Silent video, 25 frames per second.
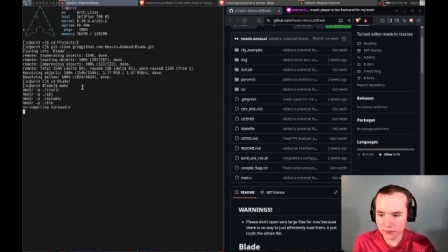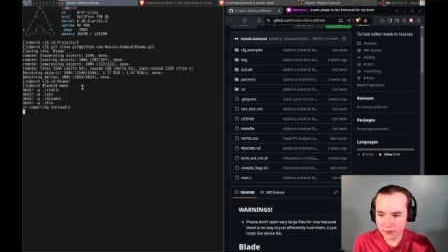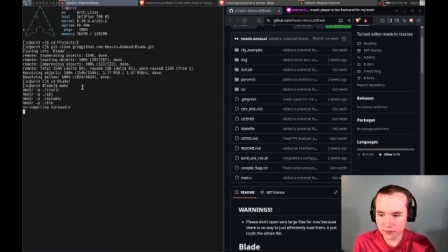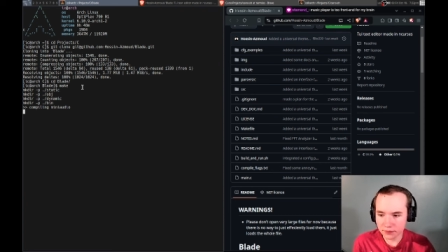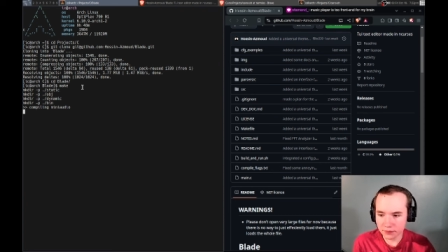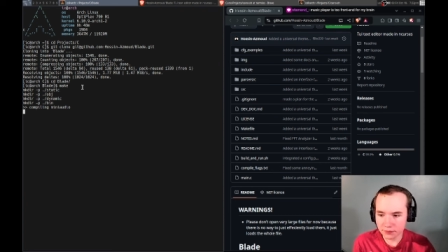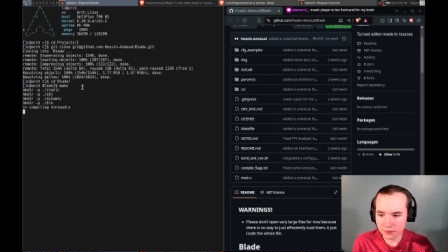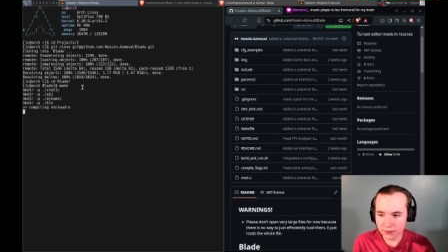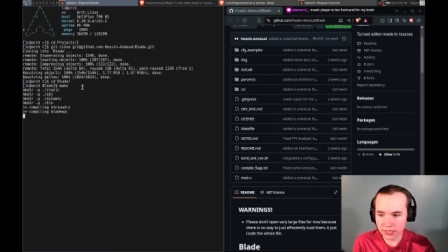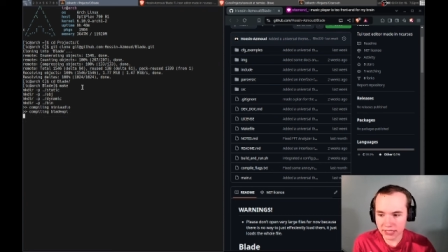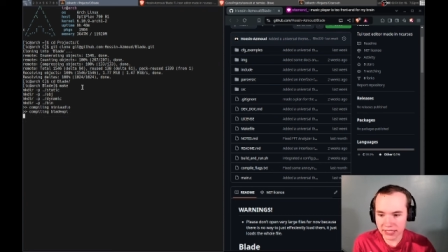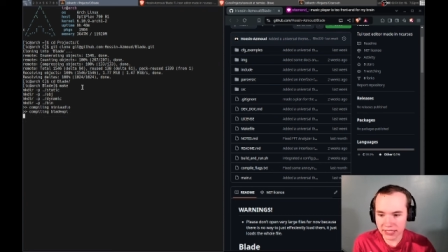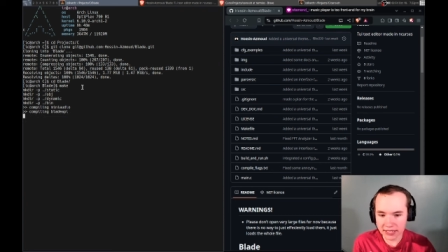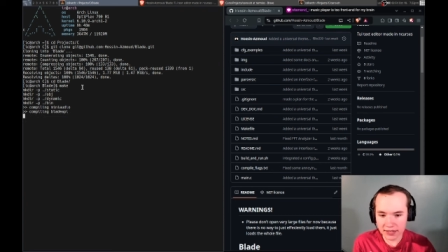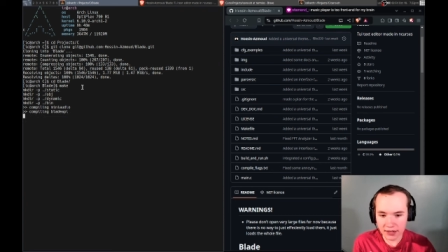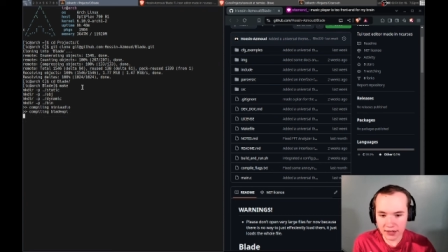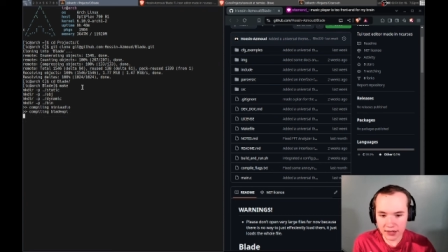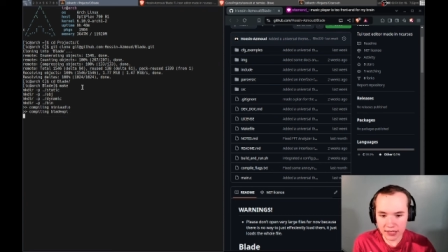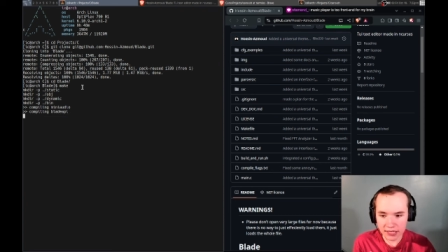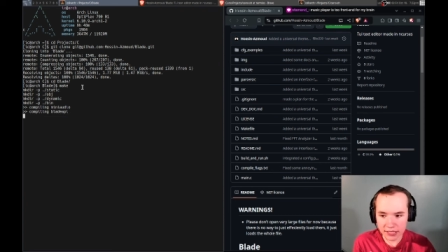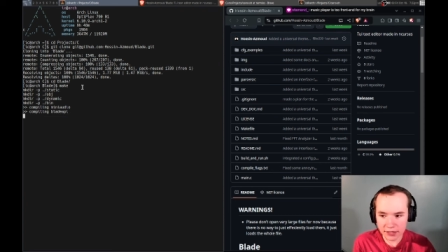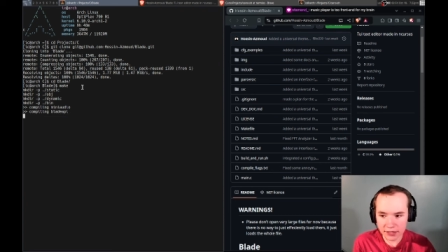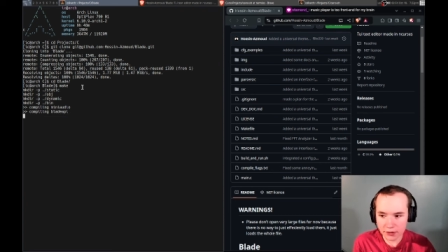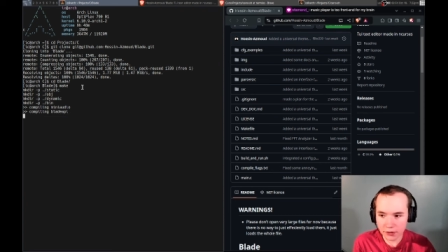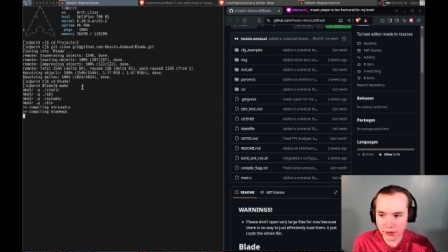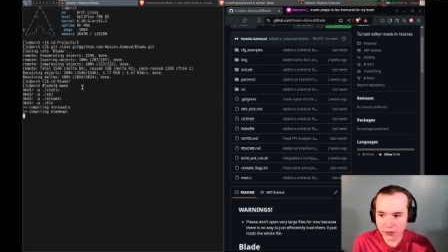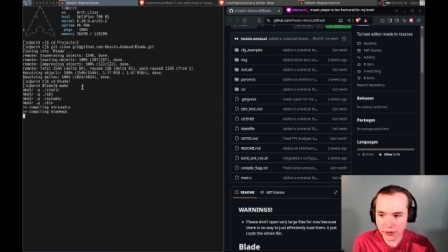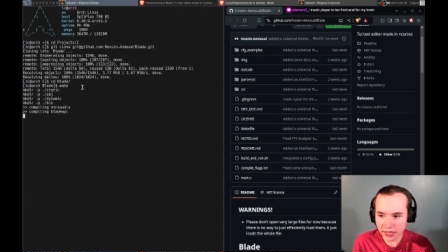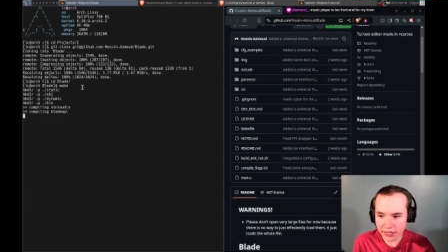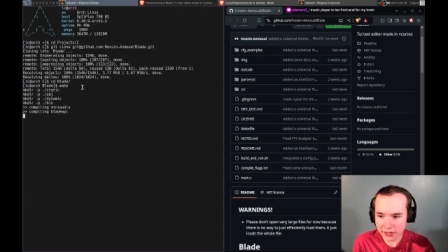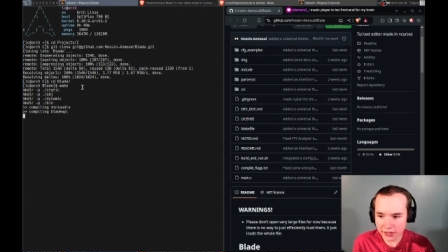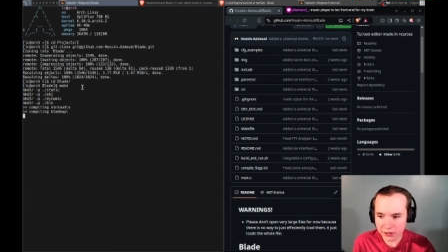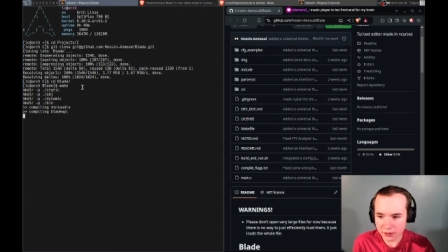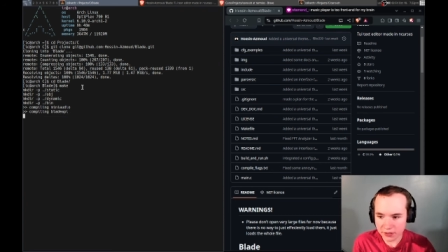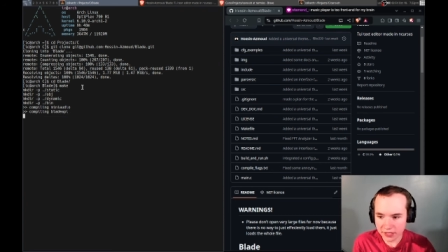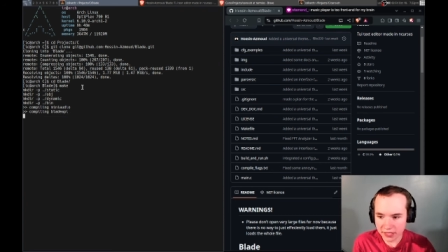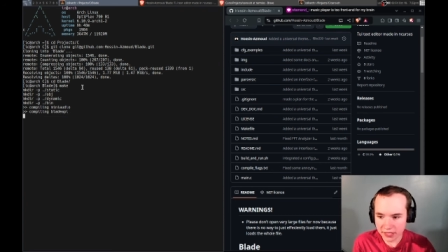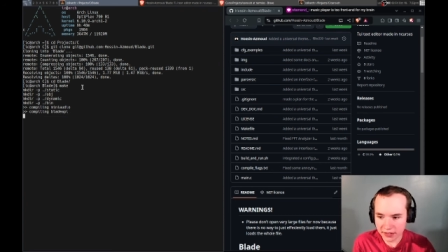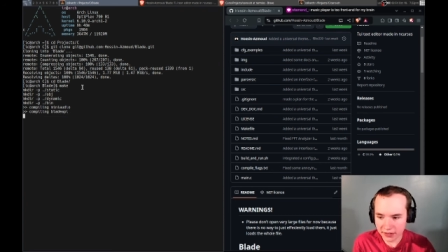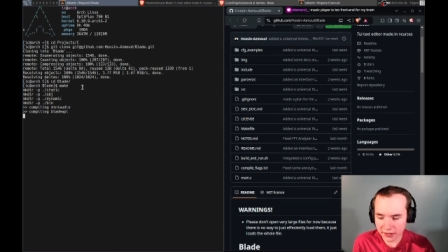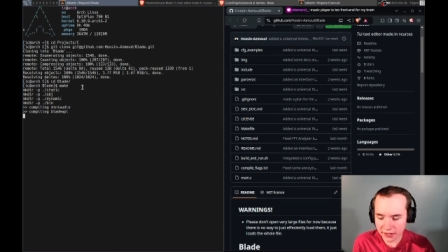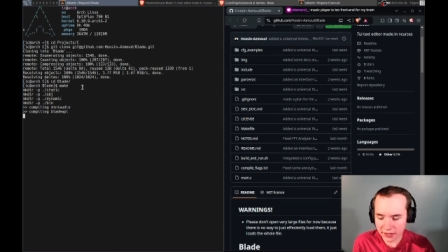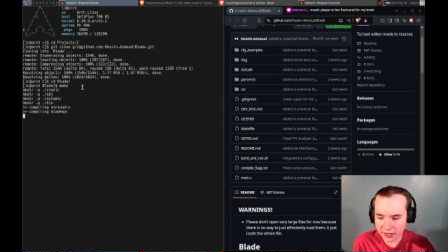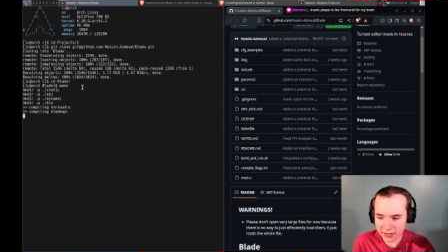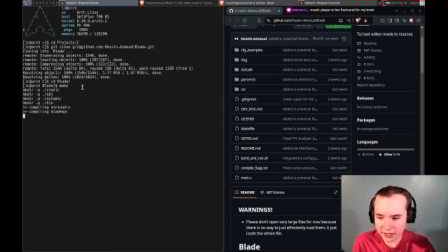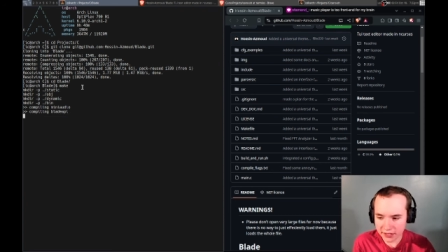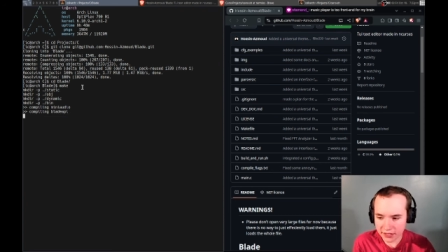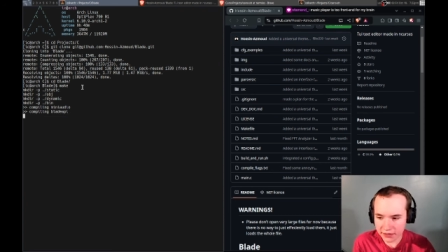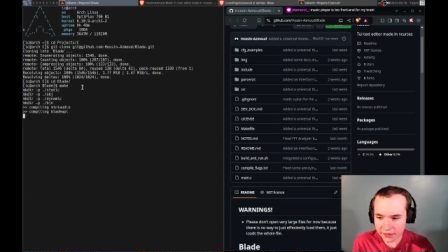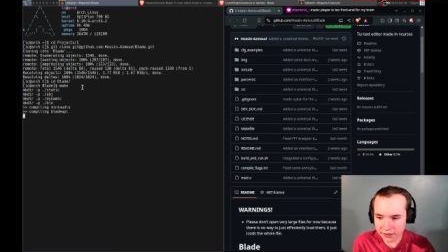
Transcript: Mini audio. Okay, so it's got a lot of stuff